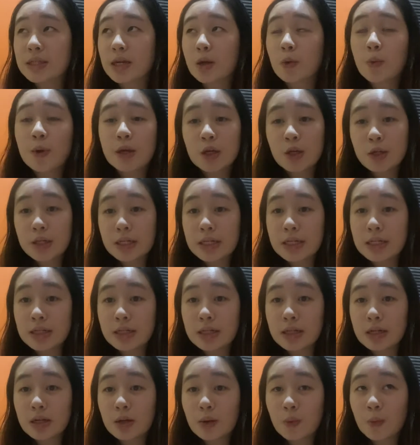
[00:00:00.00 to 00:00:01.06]
there when you need
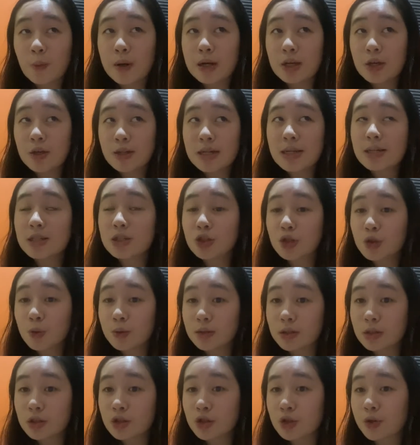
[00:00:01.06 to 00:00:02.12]
when you need a
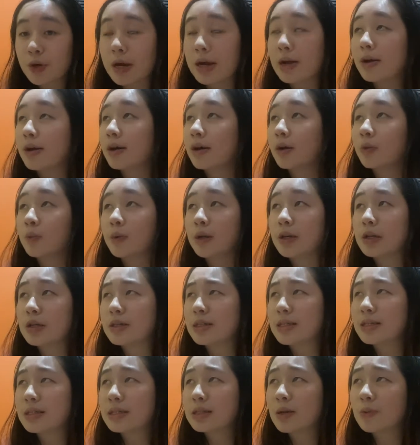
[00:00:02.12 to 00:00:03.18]
shoulder to cry on, when you
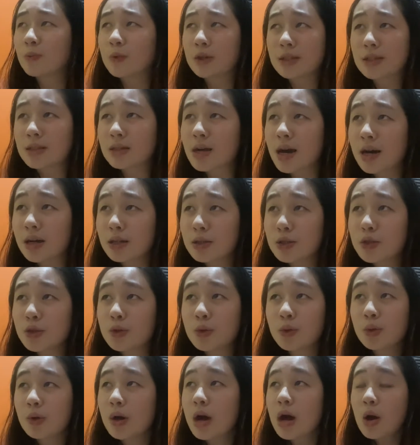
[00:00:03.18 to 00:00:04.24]
need someone to talk
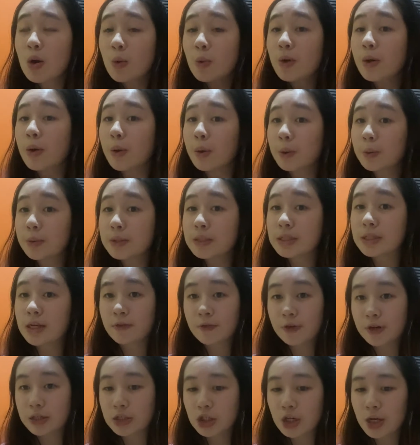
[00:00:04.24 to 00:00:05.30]
to, we're always there
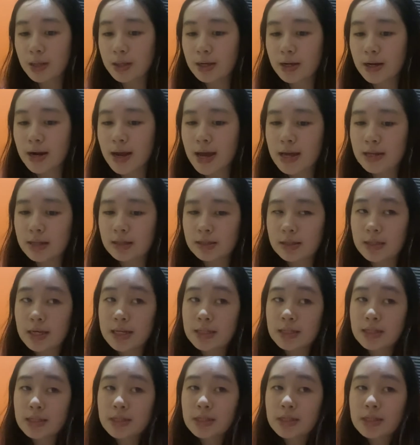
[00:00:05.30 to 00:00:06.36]
for each other. And
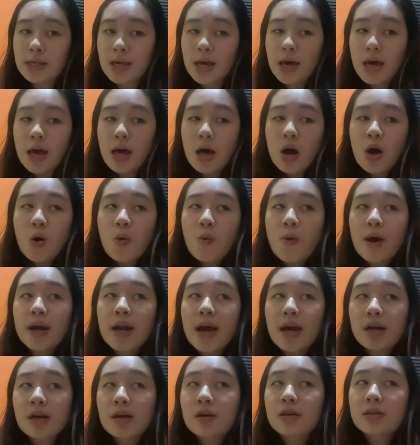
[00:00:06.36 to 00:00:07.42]
that's what
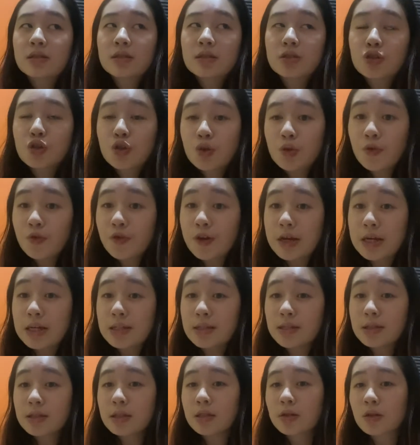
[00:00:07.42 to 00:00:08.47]
I call true
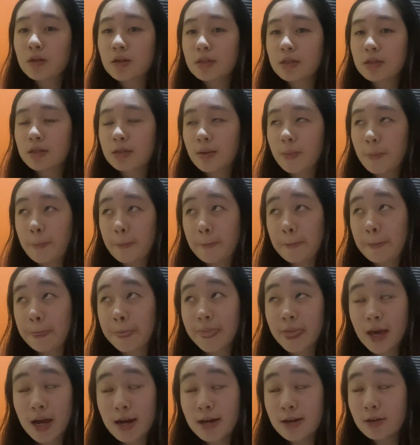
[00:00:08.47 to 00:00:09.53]
friends because
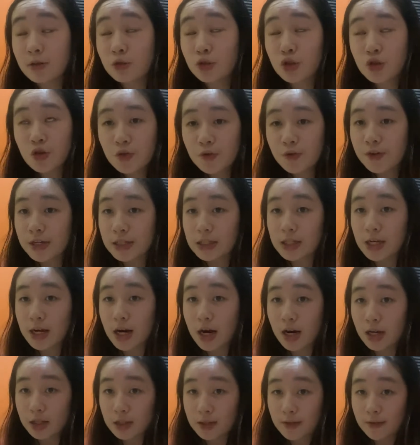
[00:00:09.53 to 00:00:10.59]
I know true friends are
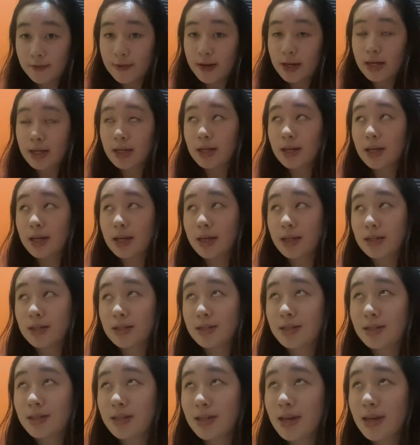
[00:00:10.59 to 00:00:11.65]
hard to find. And